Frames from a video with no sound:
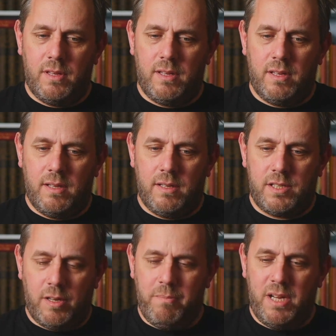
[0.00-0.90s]

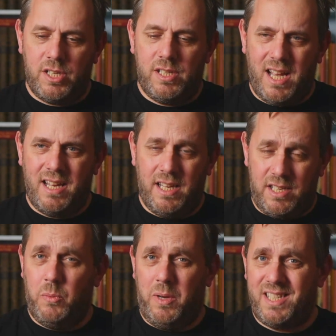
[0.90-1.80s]
submission techniques that
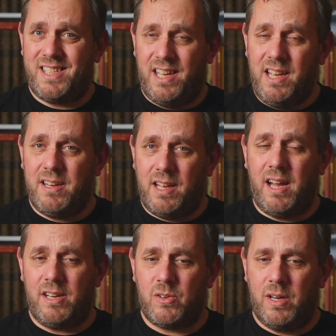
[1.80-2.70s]
we see in
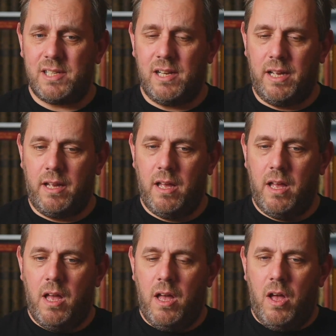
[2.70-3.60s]
catch wrestling
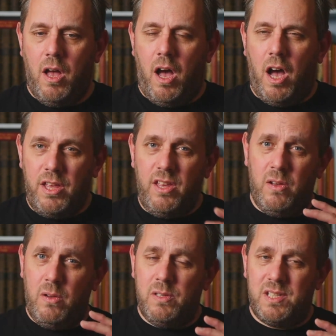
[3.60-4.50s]
are
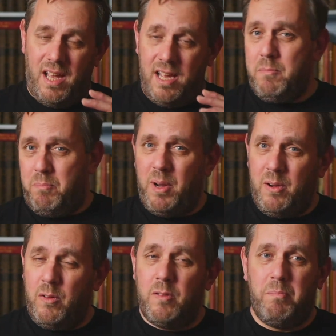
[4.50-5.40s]
used in
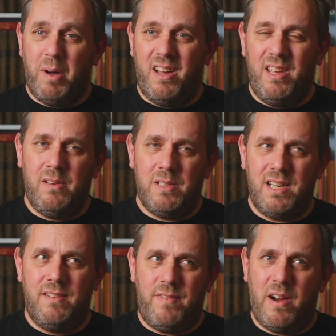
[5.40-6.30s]
both, but are used in
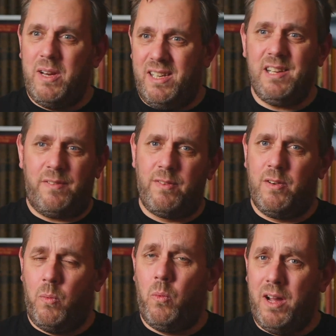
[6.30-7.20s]
very different
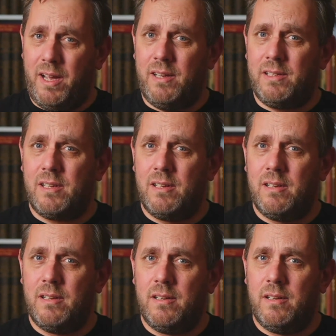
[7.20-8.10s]
ways.
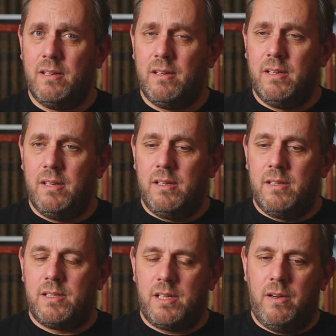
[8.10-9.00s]
So you